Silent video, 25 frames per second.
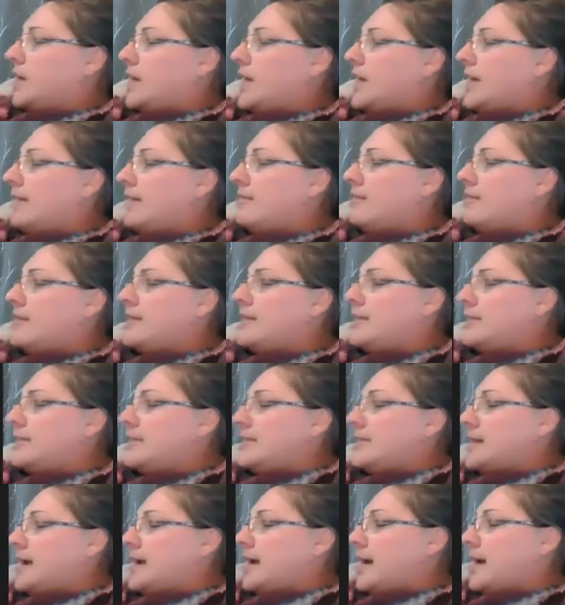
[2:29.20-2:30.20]
And
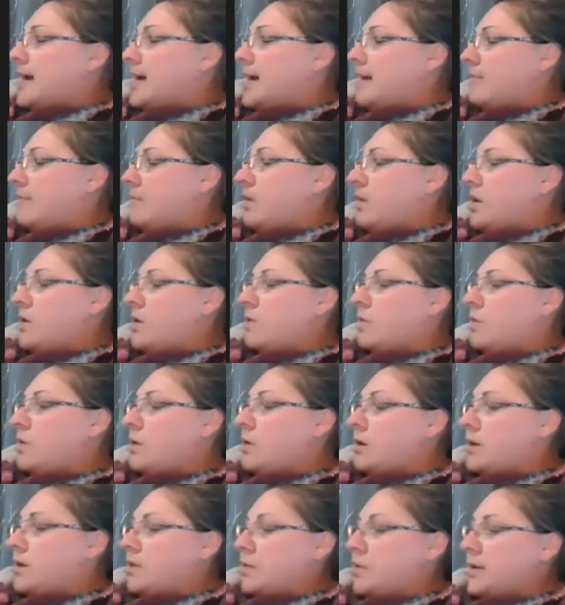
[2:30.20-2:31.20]
this time
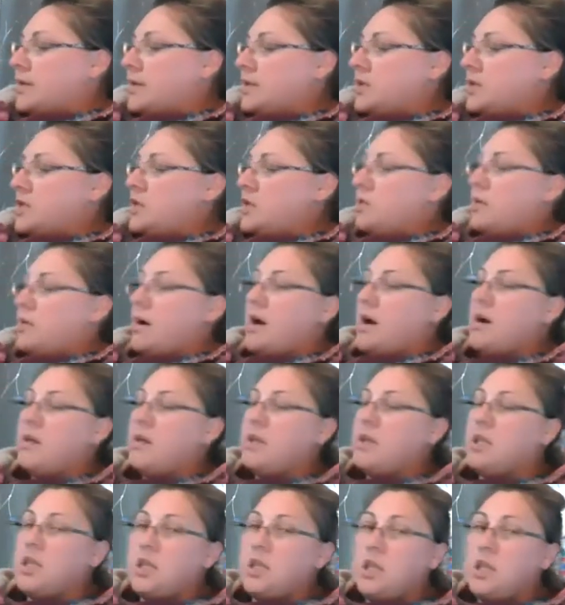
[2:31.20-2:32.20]
we're going to do our
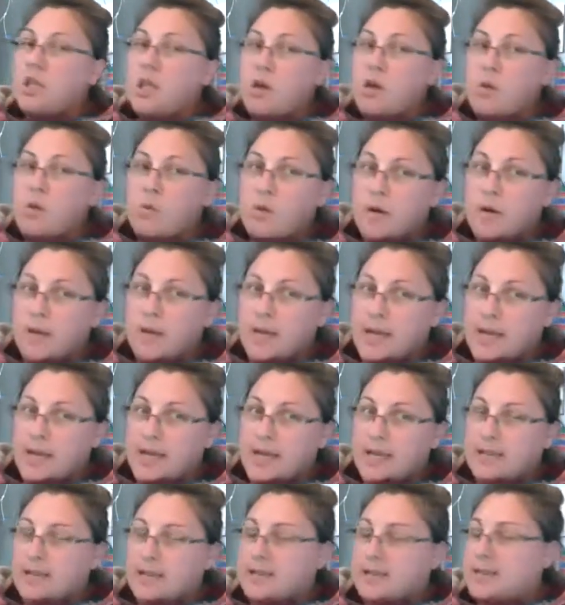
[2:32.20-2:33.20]

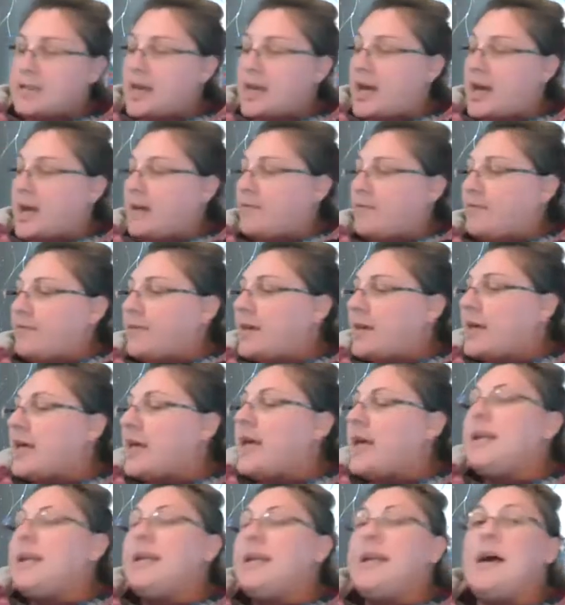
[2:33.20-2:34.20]
lowercase f.
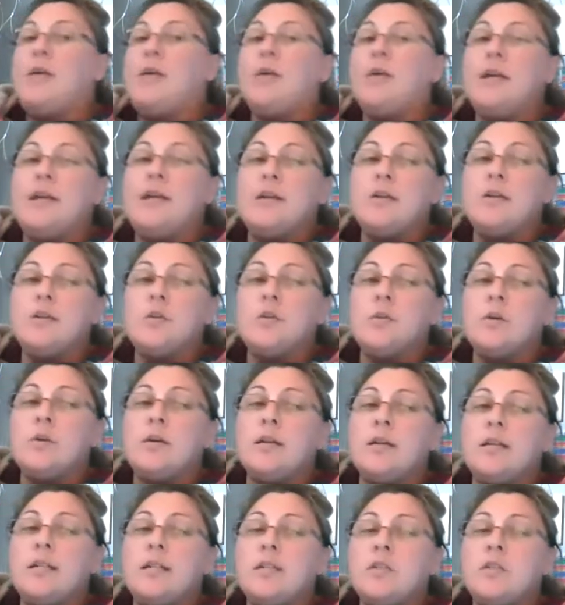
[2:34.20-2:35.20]
Now here's where
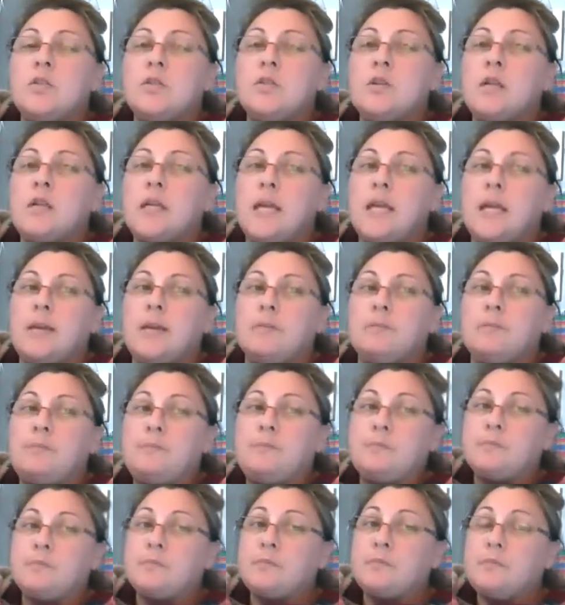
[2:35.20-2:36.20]
it gets tricky.
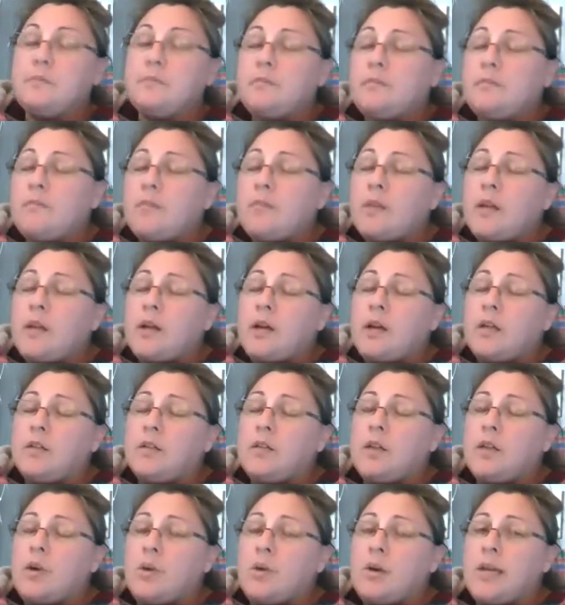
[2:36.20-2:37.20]
Our
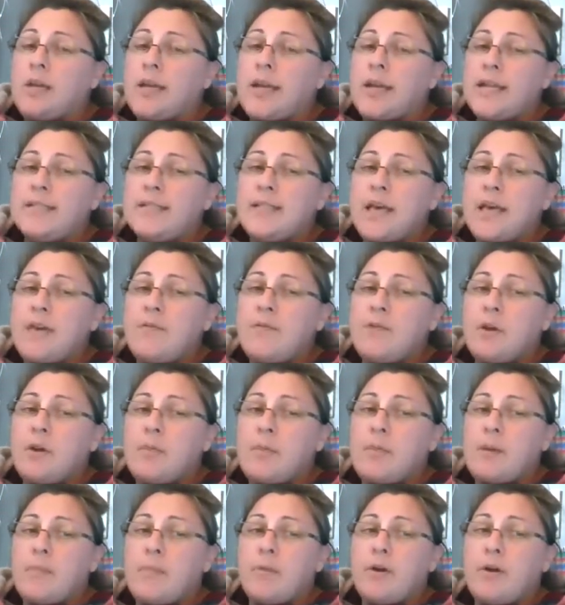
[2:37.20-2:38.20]
lowercase f,
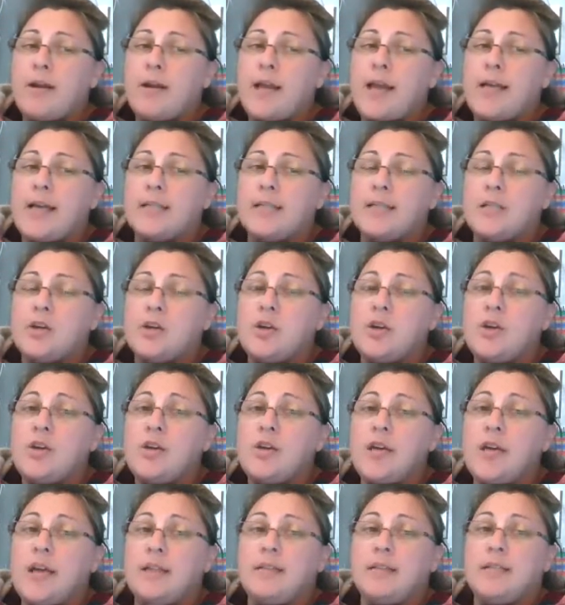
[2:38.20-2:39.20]
remember it has a
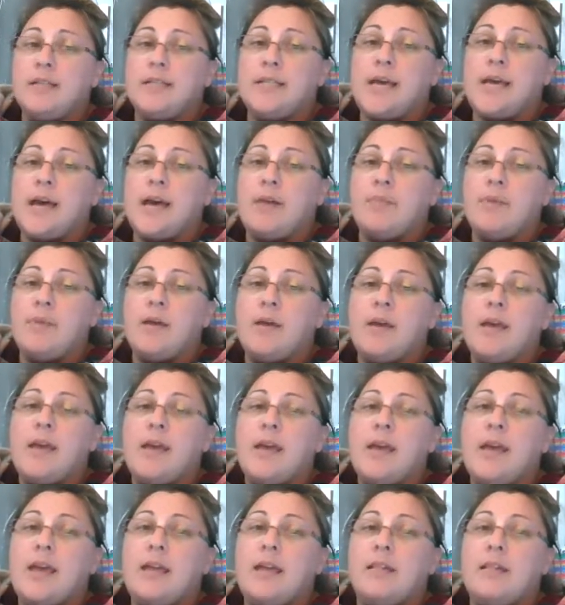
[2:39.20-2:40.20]
hook at the top.
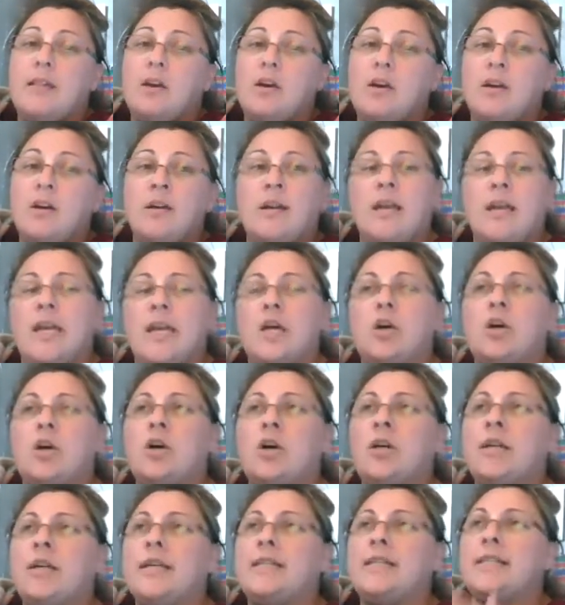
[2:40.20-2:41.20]
And the
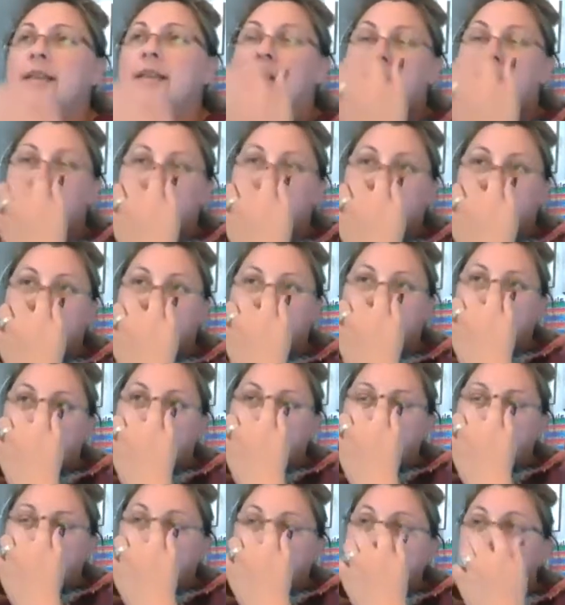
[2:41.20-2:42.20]
hook is kind of like a
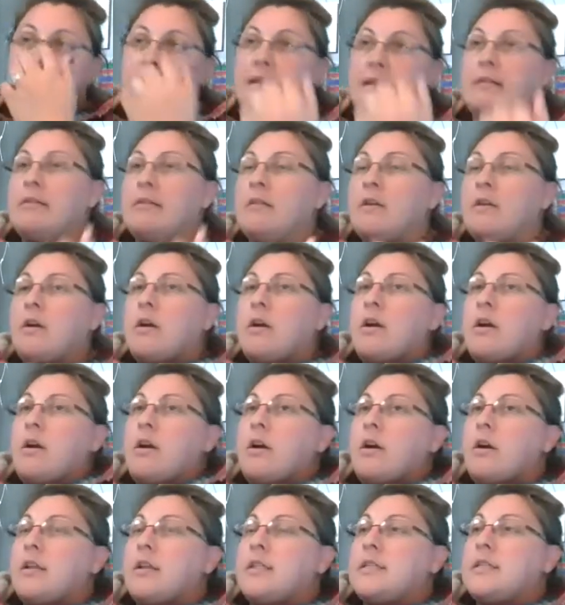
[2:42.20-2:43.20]
cane
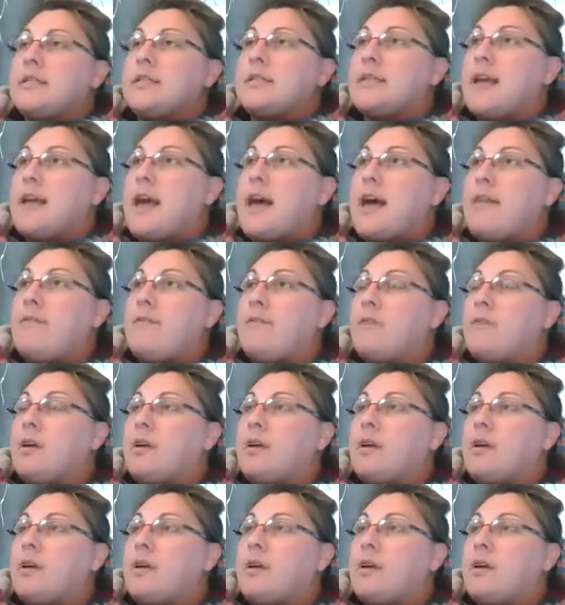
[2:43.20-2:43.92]
or a scaffold.